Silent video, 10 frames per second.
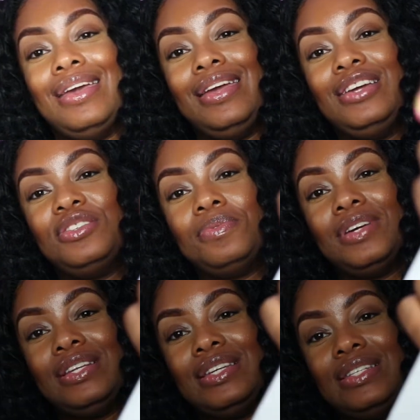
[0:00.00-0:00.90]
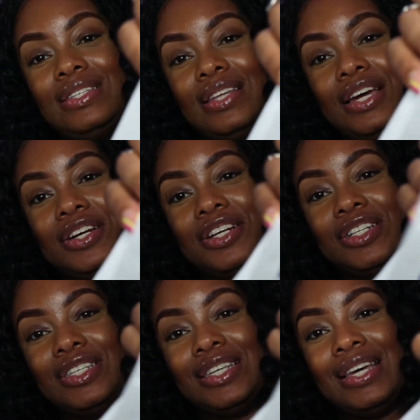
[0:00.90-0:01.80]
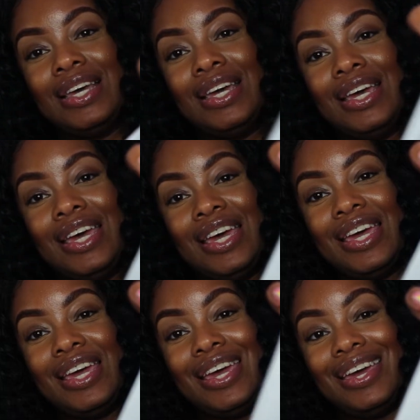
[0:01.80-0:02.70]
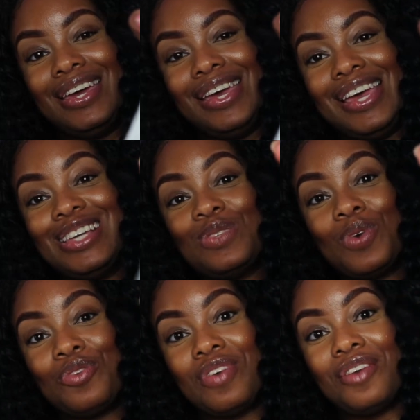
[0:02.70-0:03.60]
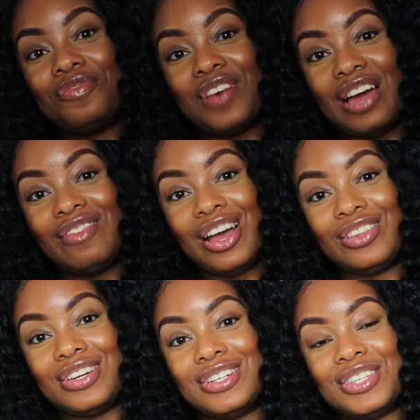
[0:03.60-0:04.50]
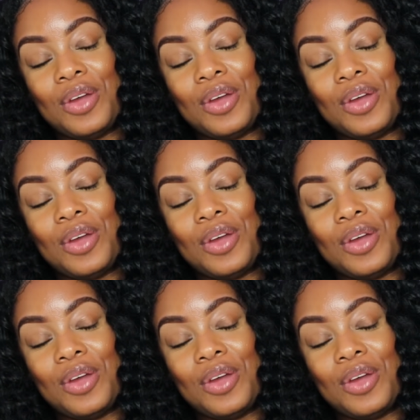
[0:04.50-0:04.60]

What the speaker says: Each one of these letters is worth $5,